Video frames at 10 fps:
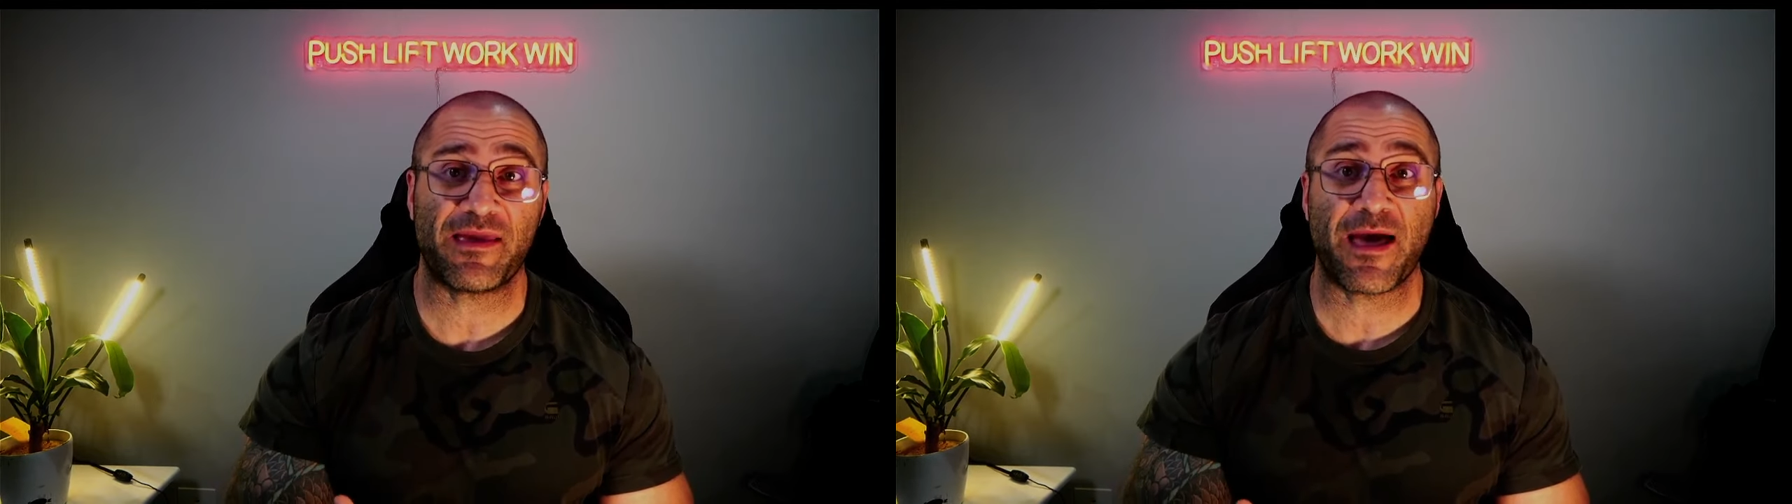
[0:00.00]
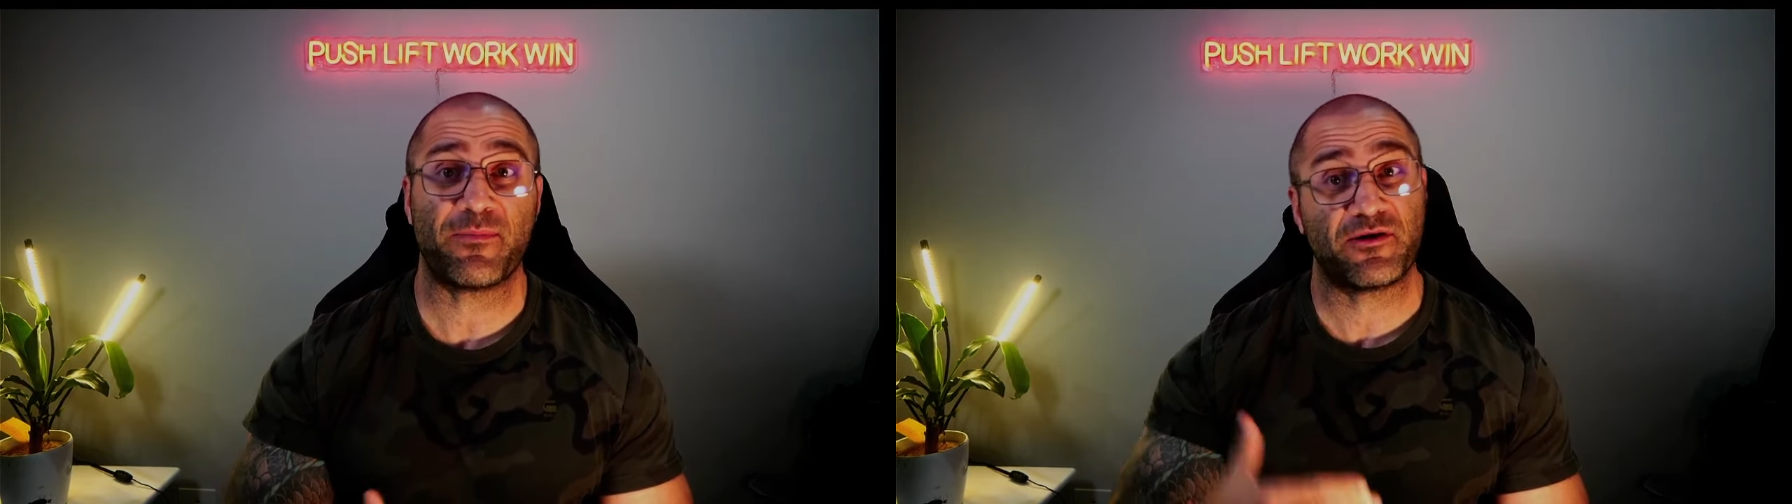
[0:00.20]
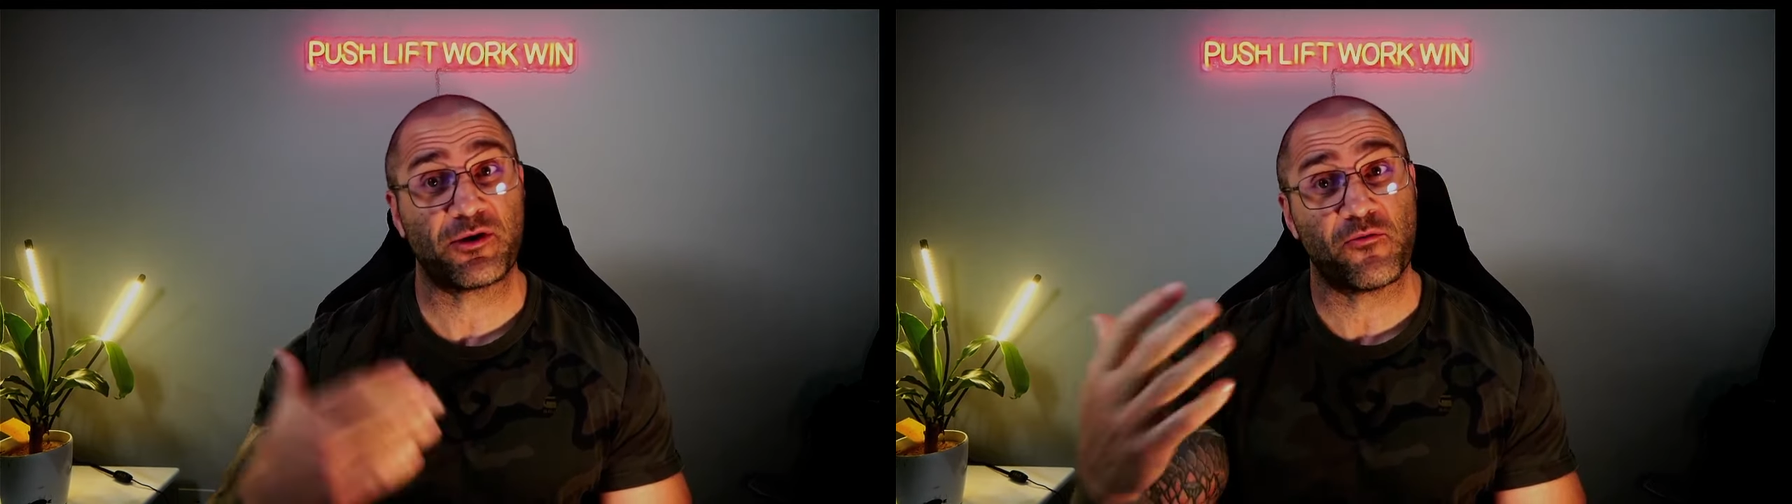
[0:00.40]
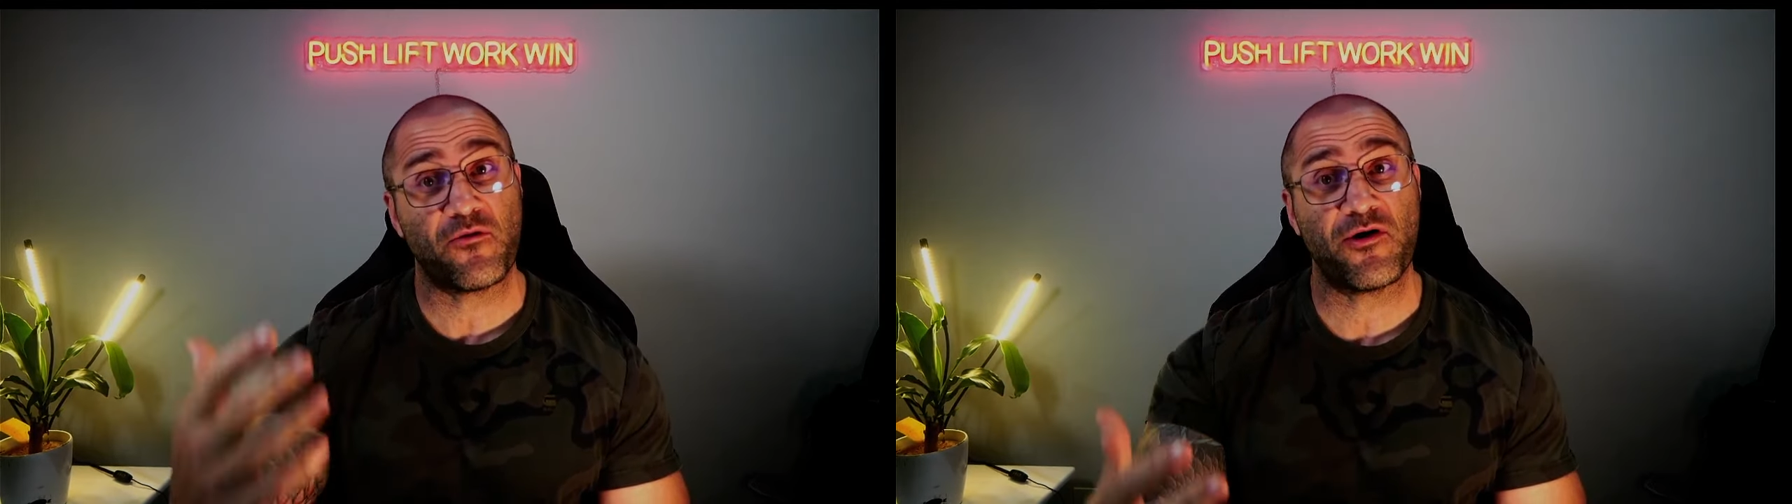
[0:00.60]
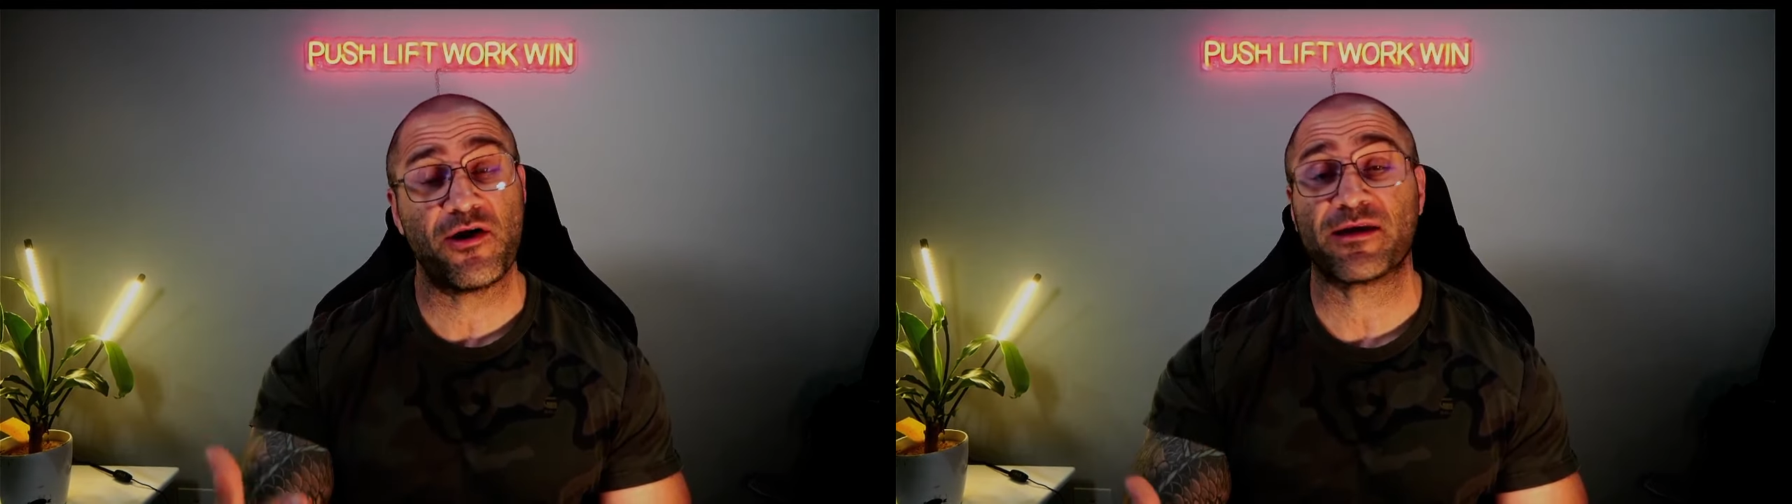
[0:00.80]
You've got to
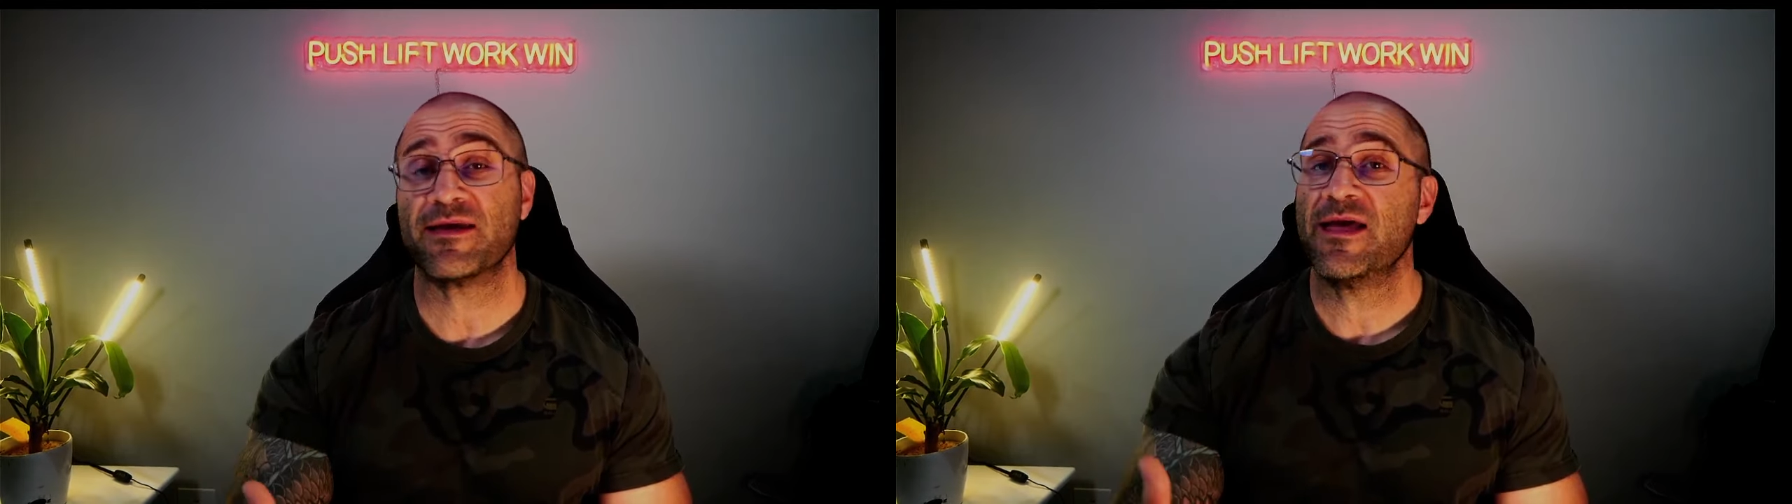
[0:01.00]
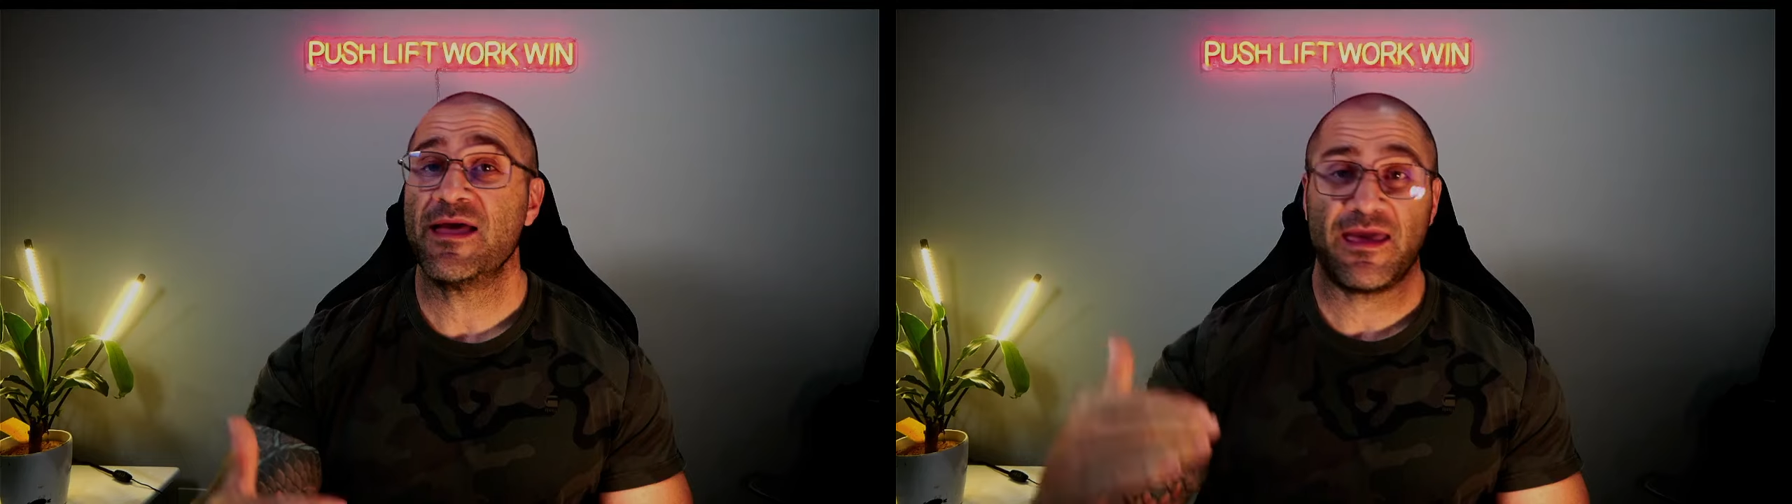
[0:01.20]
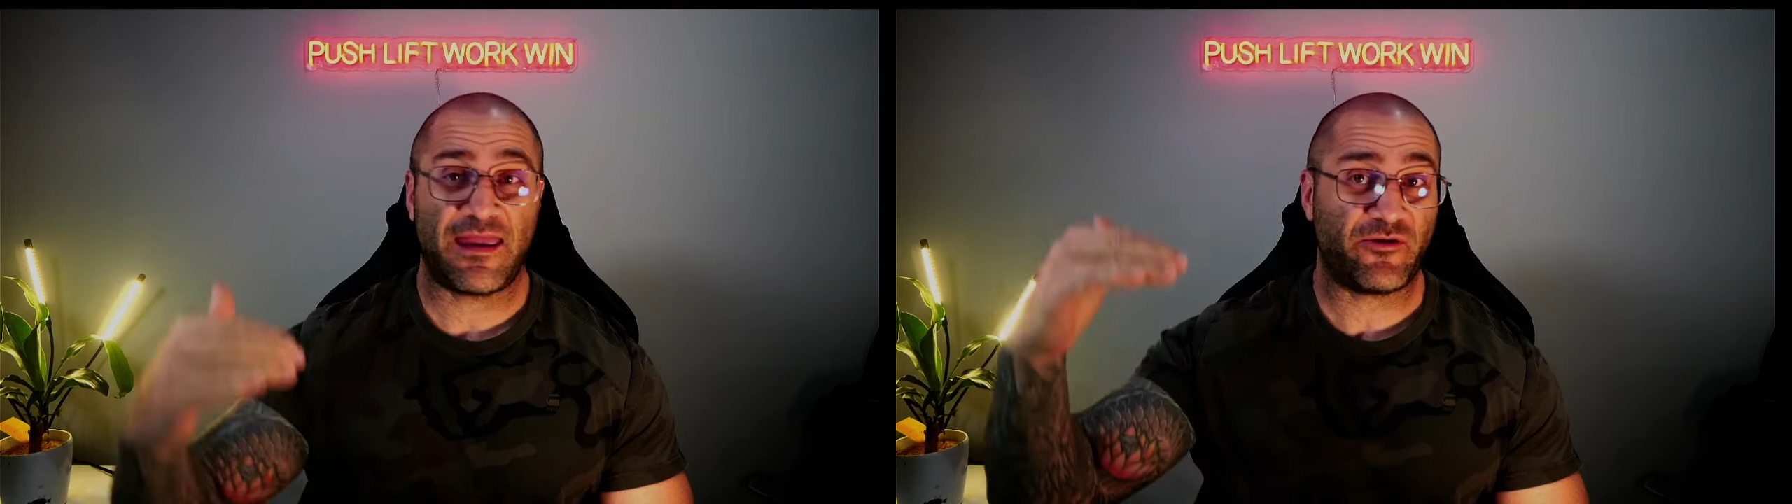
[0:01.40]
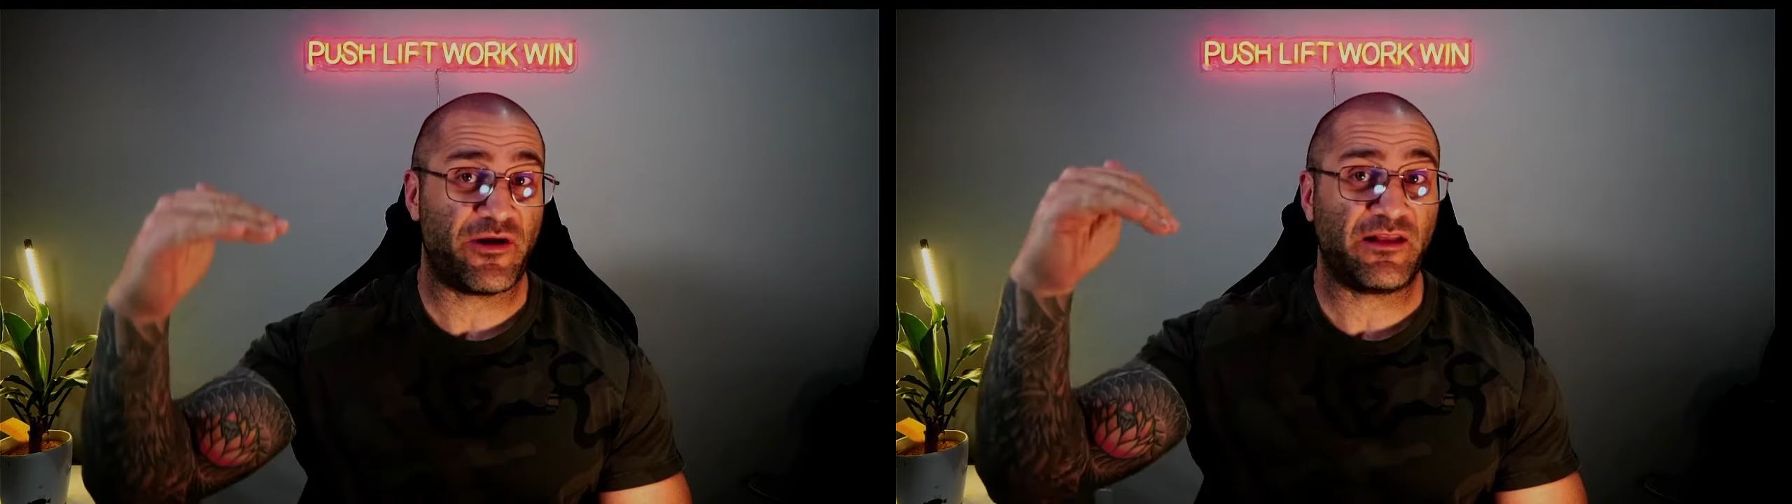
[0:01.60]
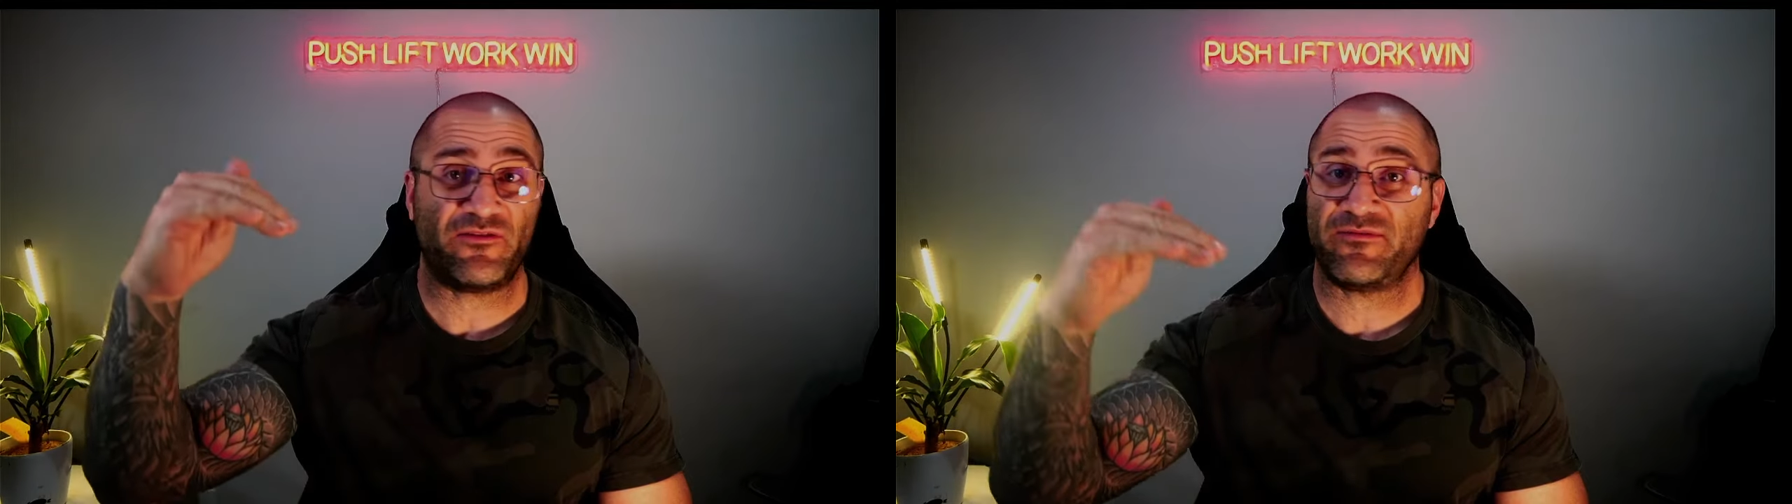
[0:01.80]
work and your energy